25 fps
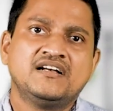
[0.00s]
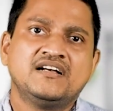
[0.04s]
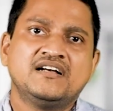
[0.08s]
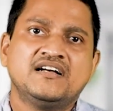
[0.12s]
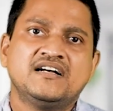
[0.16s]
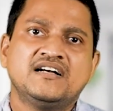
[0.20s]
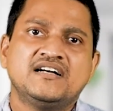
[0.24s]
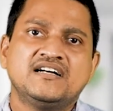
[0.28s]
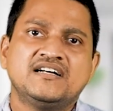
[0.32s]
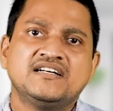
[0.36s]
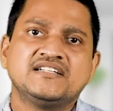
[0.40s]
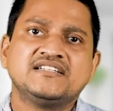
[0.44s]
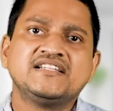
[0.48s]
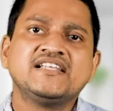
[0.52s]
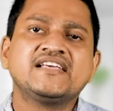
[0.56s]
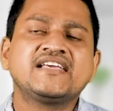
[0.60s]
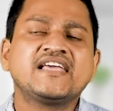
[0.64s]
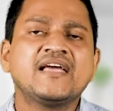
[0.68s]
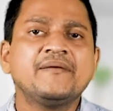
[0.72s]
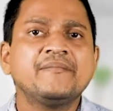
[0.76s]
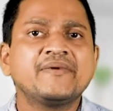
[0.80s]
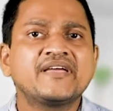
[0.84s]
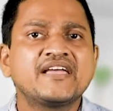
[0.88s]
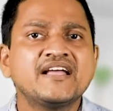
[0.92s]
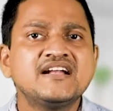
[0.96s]
The
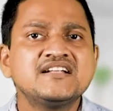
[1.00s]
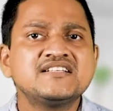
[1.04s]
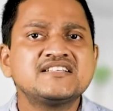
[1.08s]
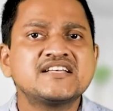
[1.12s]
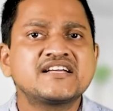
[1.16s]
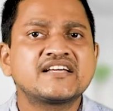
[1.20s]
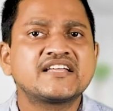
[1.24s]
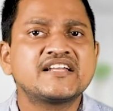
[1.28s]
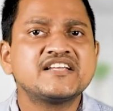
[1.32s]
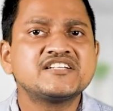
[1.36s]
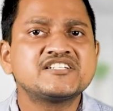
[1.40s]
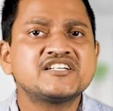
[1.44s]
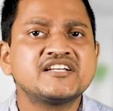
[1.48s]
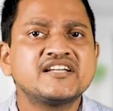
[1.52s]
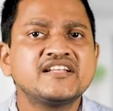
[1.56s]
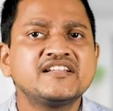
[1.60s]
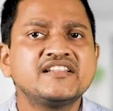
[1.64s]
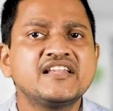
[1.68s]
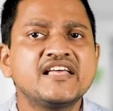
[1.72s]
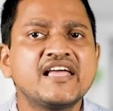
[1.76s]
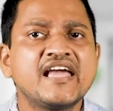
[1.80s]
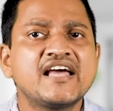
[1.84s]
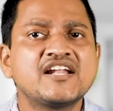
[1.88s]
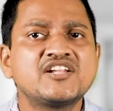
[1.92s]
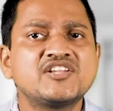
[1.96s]
chemical secretion in
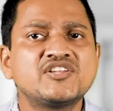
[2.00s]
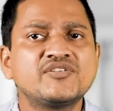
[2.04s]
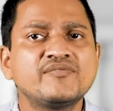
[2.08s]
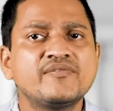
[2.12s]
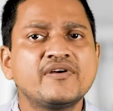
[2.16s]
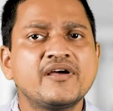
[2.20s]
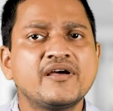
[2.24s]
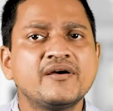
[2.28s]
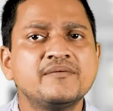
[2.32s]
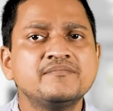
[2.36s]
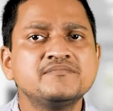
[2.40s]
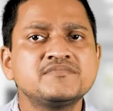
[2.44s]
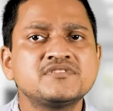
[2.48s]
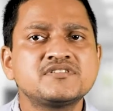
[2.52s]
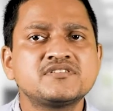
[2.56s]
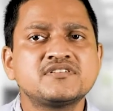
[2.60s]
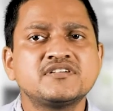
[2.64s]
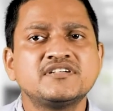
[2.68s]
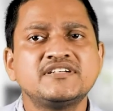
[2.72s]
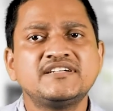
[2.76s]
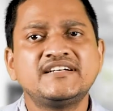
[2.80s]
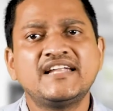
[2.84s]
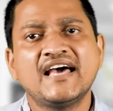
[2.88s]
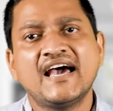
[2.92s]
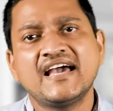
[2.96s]
the earthworm's
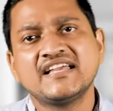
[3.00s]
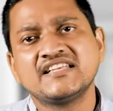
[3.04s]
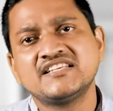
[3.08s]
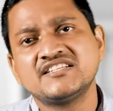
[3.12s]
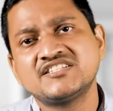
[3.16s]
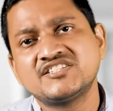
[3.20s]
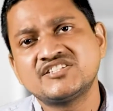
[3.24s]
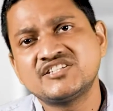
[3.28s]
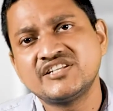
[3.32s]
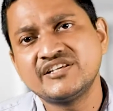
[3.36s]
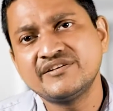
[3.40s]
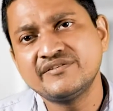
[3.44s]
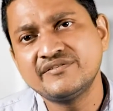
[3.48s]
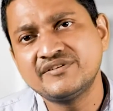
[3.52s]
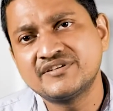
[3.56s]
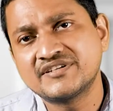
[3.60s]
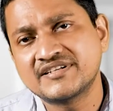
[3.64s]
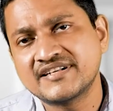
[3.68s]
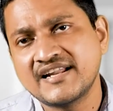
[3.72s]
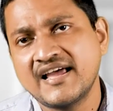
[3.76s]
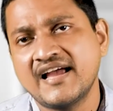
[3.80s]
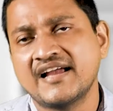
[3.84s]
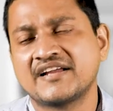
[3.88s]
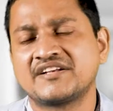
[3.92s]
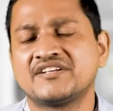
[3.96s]
digestive
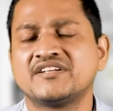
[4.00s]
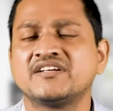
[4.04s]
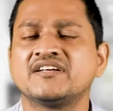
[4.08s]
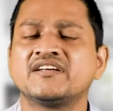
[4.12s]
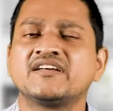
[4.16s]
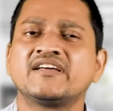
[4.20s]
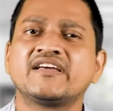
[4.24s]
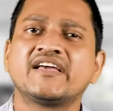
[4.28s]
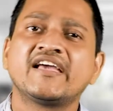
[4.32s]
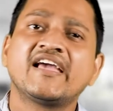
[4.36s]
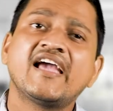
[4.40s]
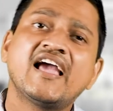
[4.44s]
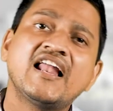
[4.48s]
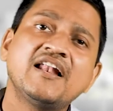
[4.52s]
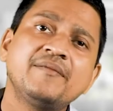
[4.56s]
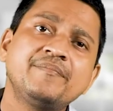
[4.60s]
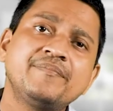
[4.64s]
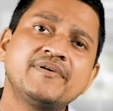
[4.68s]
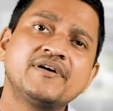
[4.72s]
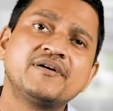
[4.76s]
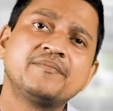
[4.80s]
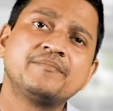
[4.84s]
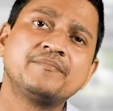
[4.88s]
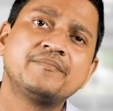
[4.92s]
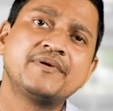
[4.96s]
tract help
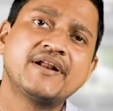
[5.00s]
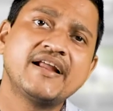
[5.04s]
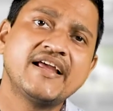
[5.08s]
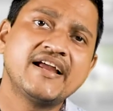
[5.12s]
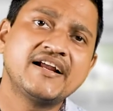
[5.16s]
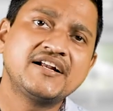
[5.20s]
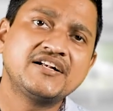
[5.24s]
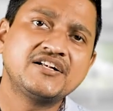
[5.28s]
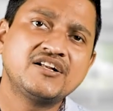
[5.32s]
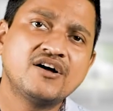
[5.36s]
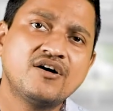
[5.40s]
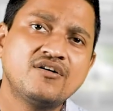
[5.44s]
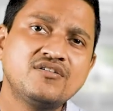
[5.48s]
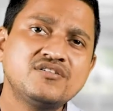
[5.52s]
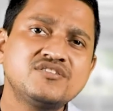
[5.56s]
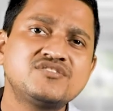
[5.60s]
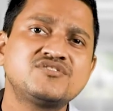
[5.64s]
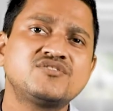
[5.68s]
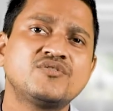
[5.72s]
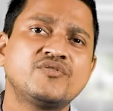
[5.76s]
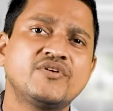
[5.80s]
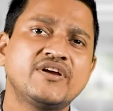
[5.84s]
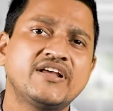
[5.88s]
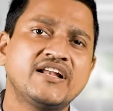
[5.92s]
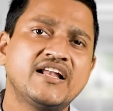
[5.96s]
break down
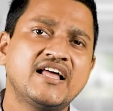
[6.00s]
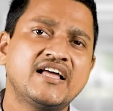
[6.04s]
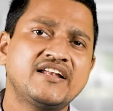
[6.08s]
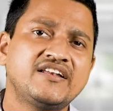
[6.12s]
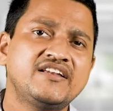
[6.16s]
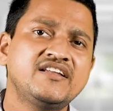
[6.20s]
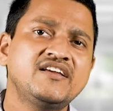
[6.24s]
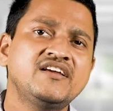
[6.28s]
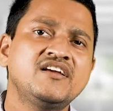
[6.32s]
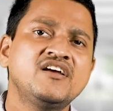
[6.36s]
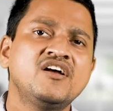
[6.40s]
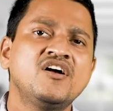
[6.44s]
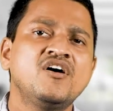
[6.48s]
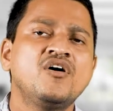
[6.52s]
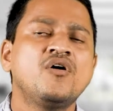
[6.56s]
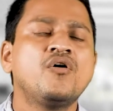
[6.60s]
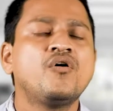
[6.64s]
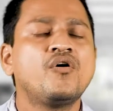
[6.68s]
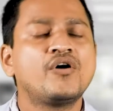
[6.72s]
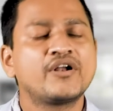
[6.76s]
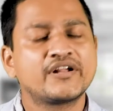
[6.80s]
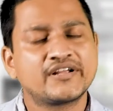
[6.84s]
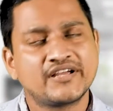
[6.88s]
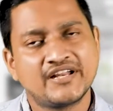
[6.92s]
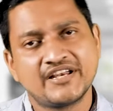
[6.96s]
soil and
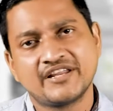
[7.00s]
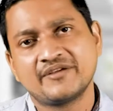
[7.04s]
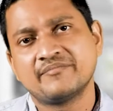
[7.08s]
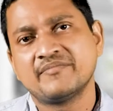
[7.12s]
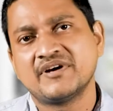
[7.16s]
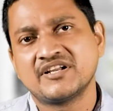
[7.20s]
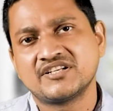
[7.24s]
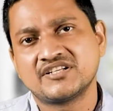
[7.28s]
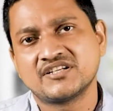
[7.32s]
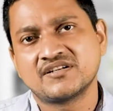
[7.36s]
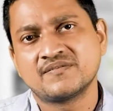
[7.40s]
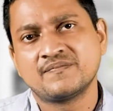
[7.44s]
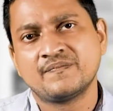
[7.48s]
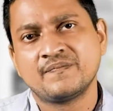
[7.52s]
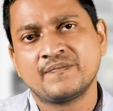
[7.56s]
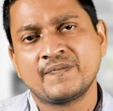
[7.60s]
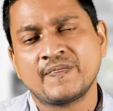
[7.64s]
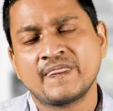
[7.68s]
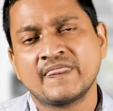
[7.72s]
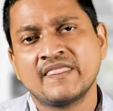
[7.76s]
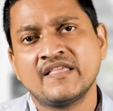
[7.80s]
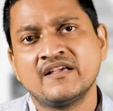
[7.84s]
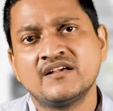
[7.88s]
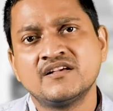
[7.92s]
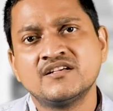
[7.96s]
organic matter.
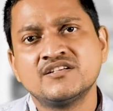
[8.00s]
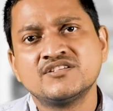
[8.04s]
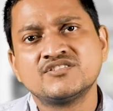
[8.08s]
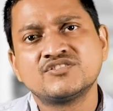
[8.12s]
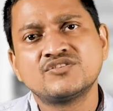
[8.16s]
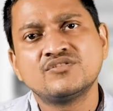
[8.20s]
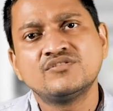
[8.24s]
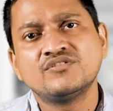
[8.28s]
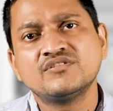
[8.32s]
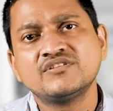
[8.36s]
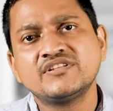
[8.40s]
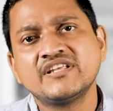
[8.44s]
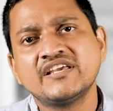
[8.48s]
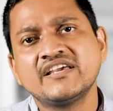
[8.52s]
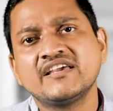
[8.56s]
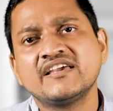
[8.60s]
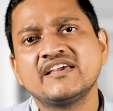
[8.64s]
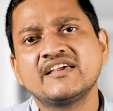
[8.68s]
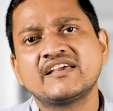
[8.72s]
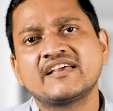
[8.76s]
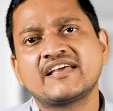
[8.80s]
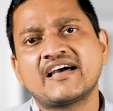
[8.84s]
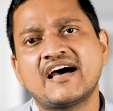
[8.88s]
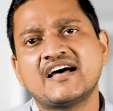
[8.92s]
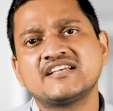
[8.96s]
So
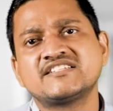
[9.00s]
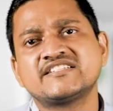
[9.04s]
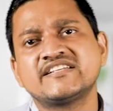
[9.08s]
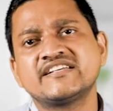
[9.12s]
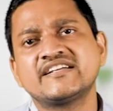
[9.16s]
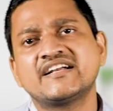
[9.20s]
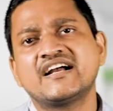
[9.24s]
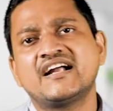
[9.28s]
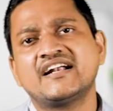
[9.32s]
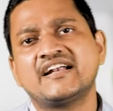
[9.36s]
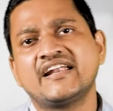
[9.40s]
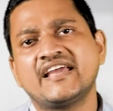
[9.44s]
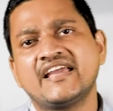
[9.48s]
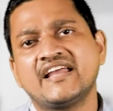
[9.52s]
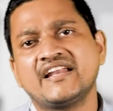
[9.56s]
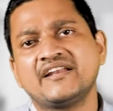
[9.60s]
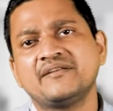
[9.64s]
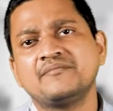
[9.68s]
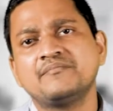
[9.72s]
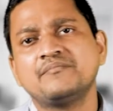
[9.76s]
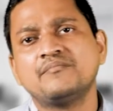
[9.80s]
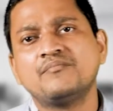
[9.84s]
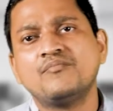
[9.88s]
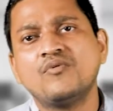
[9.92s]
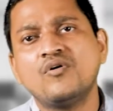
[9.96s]
the casting
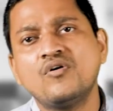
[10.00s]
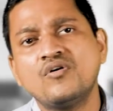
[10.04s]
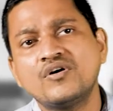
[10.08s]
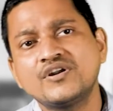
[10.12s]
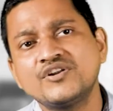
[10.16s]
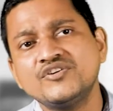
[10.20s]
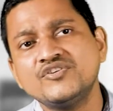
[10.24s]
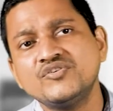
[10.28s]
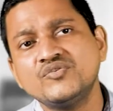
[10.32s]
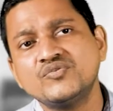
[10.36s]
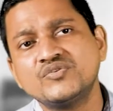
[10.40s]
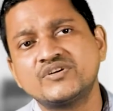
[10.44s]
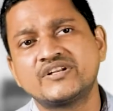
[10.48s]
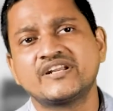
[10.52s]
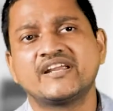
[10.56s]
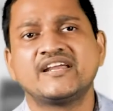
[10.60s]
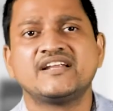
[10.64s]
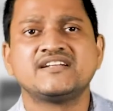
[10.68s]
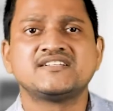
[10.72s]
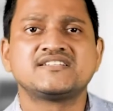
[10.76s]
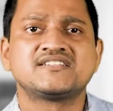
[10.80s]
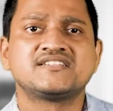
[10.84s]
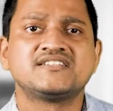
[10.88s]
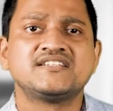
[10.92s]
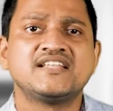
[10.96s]
contain more
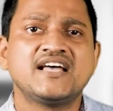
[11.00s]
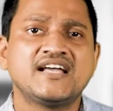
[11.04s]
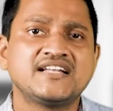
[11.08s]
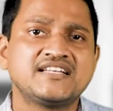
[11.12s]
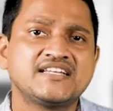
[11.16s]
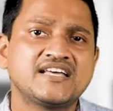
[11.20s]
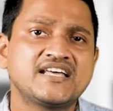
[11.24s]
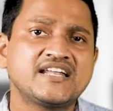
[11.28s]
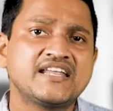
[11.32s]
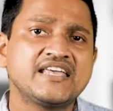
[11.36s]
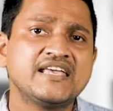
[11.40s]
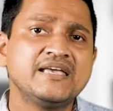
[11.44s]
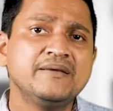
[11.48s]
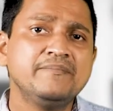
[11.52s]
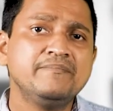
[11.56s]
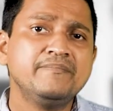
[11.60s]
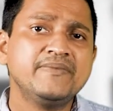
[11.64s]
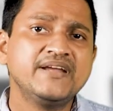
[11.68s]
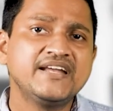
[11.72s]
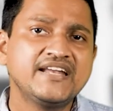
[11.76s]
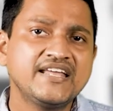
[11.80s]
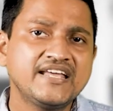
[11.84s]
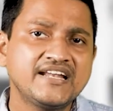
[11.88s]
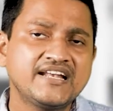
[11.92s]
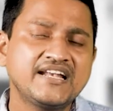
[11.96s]
nutrients that are
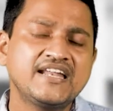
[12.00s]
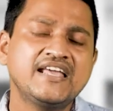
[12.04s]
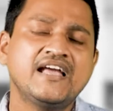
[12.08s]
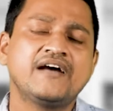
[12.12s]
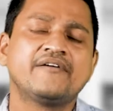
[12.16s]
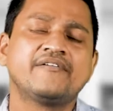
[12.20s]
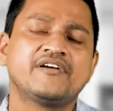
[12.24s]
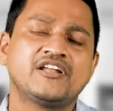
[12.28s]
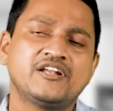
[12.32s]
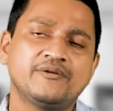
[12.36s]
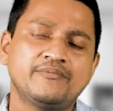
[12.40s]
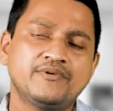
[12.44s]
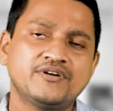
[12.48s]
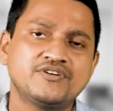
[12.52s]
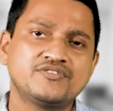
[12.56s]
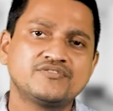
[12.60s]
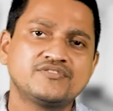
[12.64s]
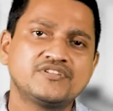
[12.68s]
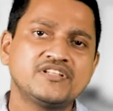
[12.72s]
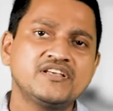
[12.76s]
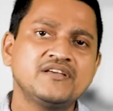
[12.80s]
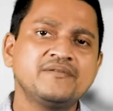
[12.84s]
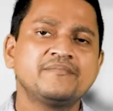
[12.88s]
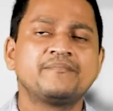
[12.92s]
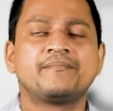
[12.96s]
immediately available to
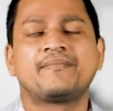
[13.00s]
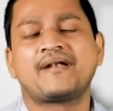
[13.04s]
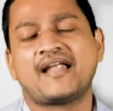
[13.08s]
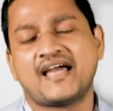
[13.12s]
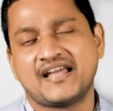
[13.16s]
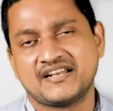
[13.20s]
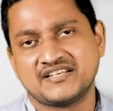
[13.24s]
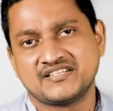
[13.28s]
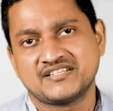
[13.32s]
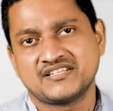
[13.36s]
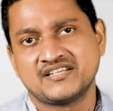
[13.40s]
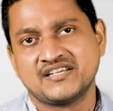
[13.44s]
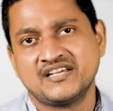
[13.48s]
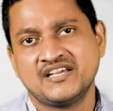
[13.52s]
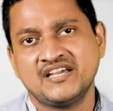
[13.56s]
the plant.